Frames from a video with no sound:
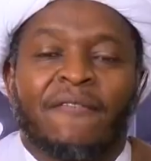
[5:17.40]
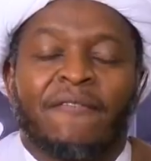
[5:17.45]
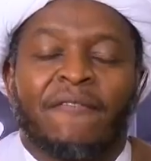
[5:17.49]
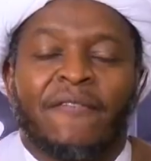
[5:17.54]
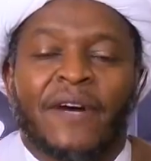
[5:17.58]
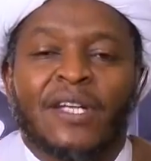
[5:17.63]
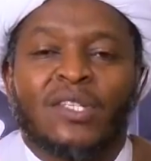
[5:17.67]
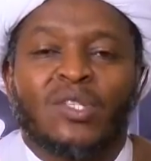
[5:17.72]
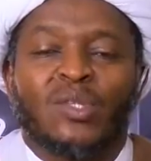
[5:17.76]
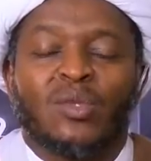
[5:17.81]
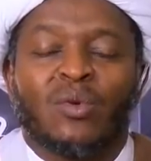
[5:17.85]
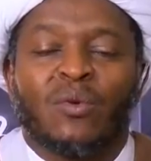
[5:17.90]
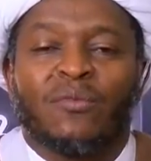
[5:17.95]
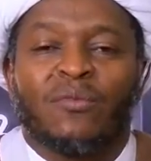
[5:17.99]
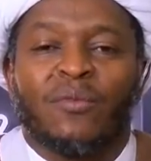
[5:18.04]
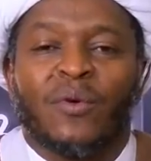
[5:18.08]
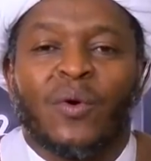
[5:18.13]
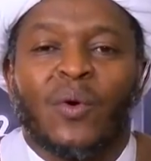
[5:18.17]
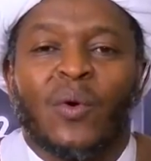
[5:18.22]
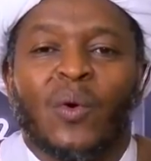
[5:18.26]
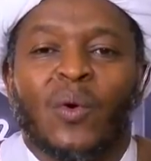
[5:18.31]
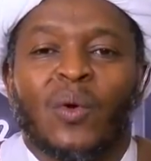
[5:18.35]
first of
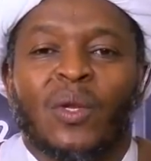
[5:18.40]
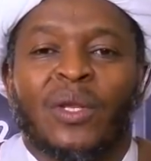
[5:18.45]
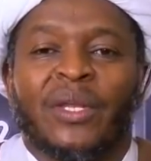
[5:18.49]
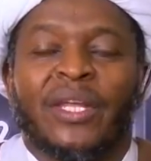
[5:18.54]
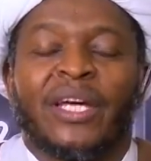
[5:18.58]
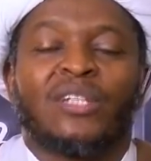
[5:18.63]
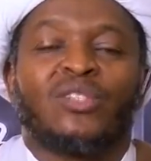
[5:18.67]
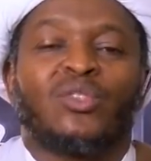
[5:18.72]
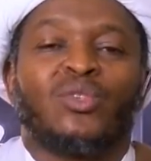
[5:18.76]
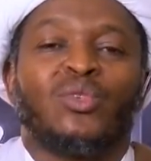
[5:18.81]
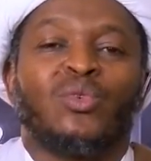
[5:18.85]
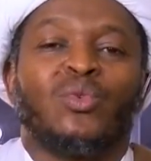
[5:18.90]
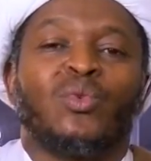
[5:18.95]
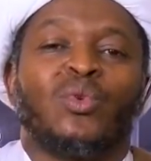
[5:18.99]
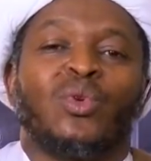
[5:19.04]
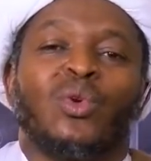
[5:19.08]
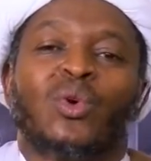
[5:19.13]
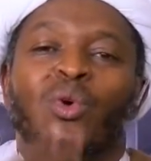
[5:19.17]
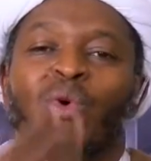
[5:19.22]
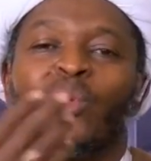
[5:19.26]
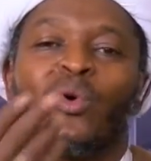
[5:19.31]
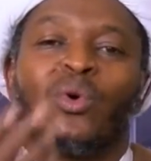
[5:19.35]
all, that you
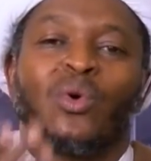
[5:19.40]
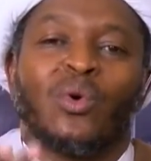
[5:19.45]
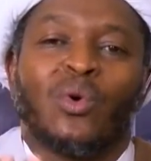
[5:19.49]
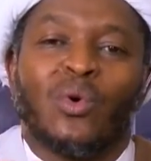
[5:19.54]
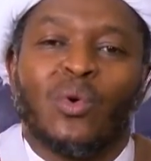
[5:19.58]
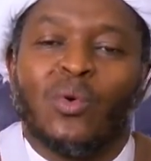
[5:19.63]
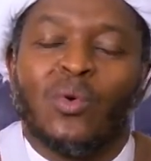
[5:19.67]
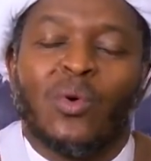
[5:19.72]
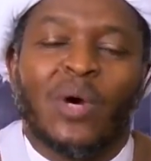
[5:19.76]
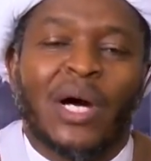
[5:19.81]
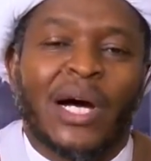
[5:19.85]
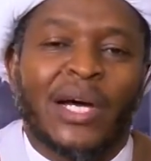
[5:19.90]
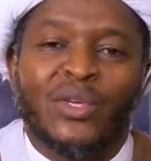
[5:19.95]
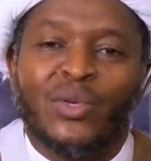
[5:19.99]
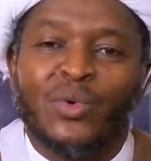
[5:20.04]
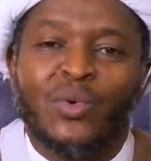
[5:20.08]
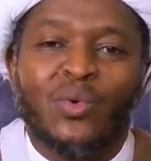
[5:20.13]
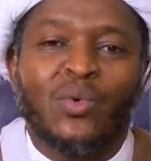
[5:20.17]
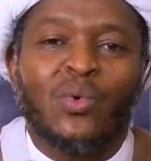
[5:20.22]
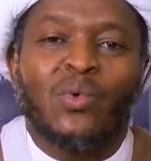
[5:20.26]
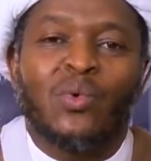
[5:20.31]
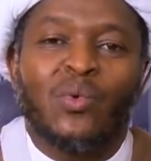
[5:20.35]
know who are
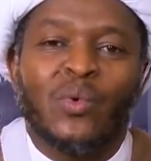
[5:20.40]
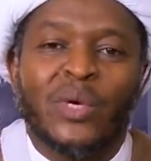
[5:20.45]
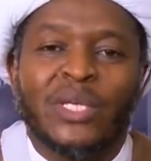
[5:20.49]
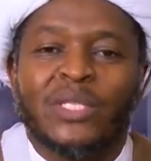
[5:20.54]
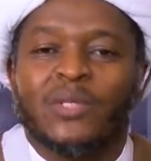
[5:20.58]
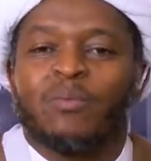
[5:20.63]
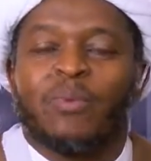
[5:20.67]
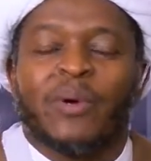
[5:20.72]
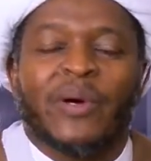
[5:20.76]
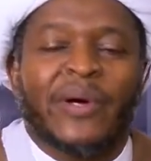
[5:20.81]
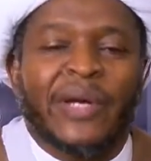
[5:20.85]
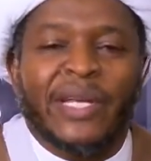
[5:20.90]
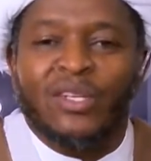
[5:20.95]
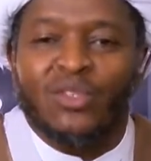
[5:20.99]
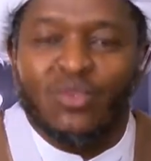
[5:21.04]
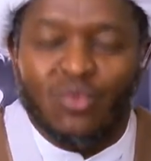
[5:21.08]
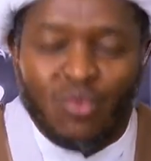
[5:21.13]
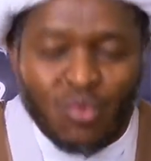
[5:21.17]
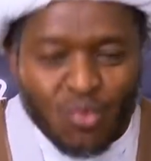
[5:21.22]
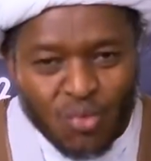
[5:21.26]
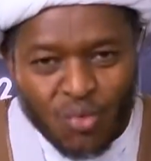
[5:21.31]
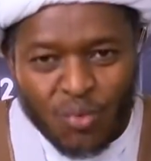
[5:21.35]
you whispering
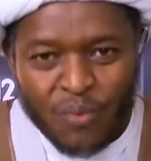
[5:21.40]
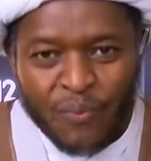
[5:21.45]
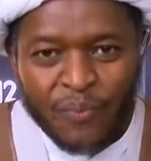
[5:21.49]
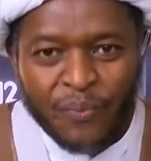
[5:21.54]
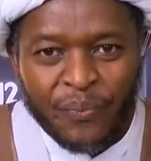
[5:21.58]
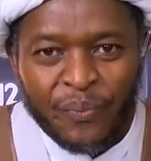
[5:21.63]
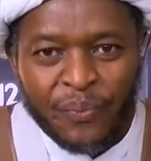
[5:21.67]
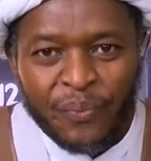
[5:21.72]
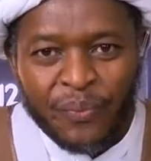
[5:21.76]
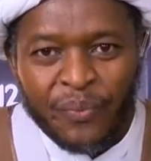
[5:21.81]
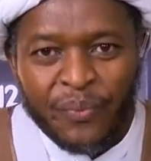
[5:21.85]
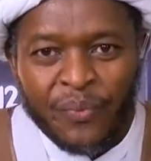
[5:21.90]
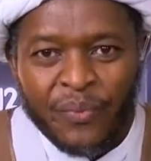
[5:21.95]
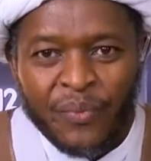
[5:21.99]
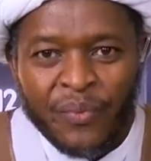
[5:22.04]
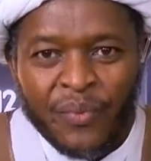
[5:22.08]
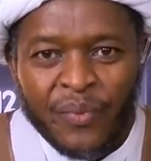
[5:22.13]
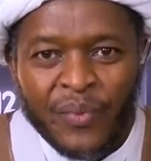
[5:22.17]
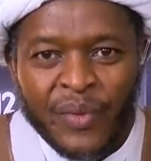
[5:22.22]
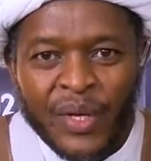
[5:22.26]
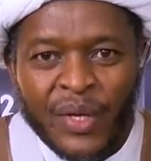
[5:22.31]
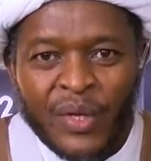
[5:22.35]
to.
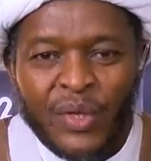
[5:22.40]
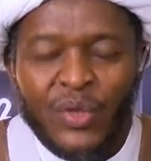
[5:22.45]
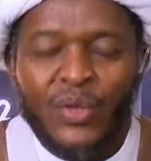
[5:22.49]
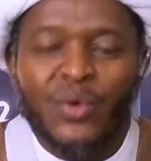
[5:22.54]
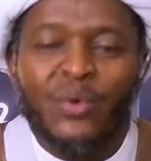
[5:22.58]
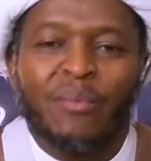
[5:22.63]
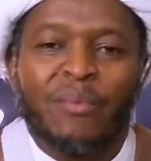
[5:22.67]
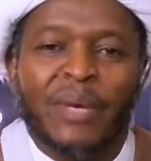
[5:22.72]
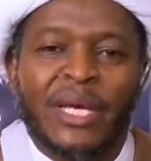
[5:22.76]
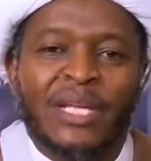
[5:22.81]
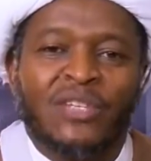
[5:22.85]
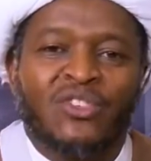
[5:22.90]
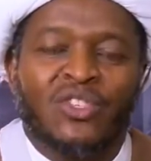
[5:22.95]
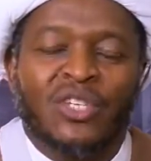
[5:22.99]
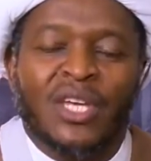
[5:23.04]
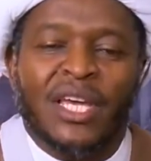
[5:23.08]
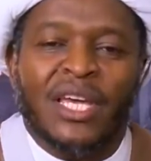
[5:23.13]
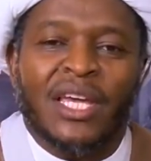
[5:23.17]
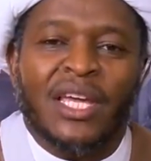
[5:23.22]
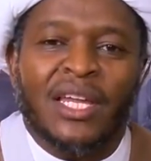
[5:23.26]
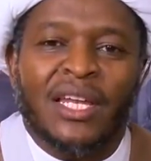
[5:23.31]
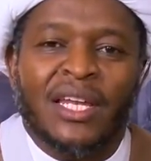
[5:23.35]
You
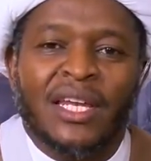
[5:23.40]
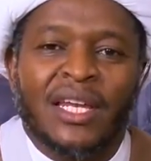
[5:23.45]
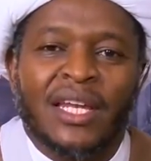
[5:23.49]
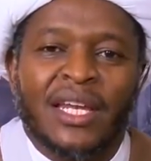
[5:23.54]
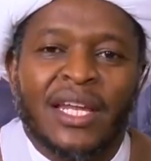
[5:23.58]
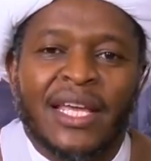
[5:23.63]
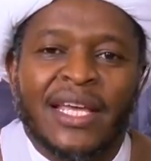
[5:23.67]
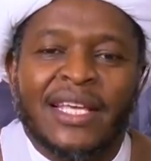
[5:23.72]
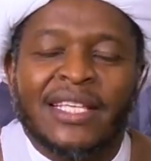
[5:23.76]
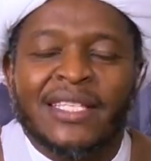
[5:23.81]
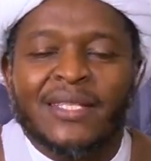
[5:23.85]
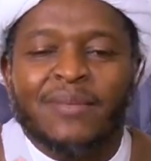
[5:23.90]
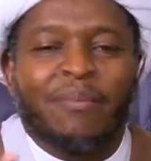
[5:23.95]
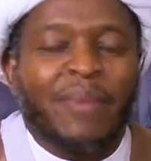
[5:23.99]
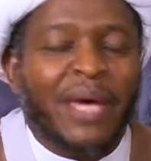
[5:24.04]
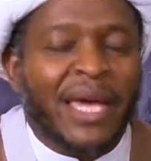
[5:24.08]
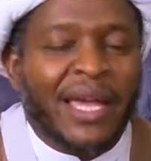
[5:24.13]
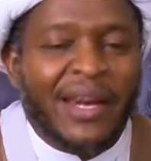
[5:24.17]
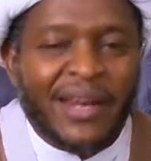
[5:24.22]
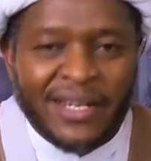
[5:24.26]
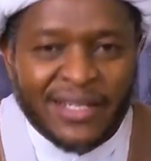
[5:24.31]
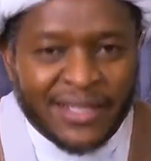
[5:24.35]
mention his
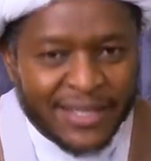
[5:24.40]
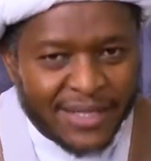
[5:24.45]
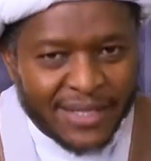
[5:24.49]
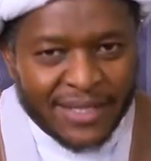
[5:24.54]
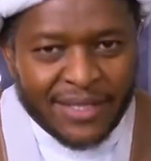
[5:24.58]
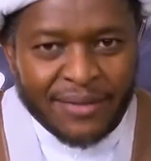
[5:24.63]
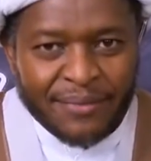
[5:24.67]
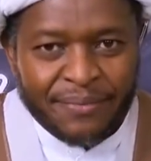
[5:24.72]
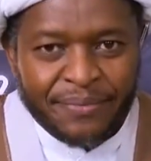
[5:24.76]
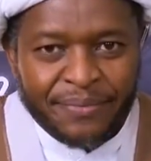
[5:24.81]
merits.